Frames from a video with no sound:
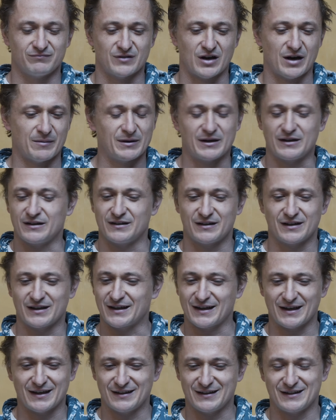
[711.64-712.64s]
I mean,
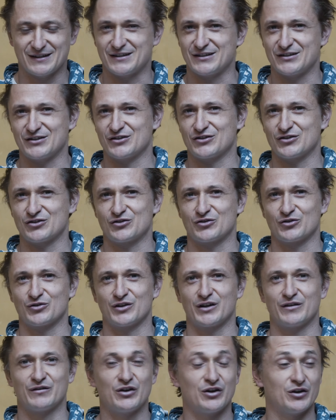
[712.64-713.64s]
again, this is just a
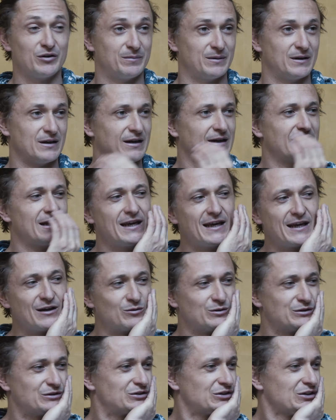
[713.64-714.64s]
story I've heard, but he
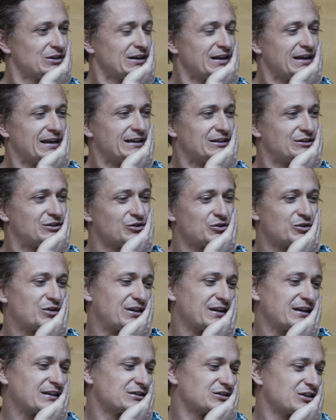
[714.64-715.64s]
was he'd do
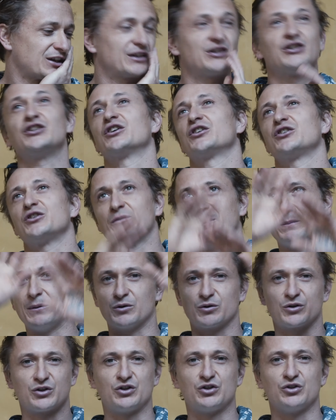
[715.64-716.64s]
things like you know you'd
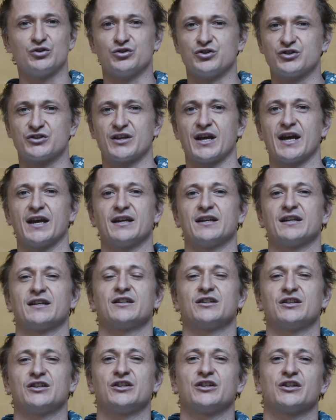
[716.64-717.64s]
build a huge set,
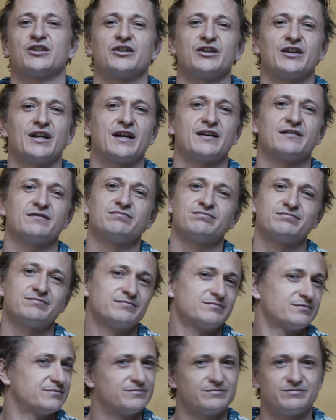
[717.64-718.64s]
you know you'd have
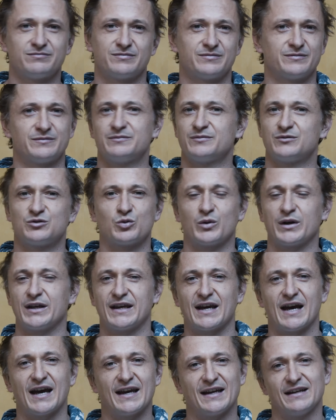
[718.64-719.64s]

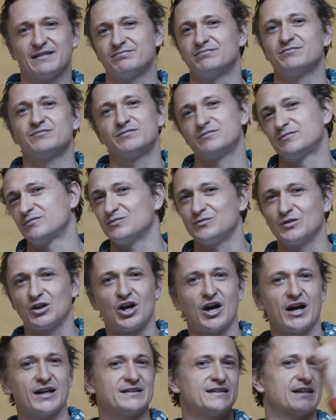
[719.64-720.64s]
20k
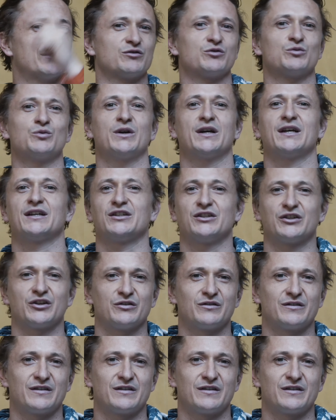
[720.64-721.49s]
lights everywhere, you know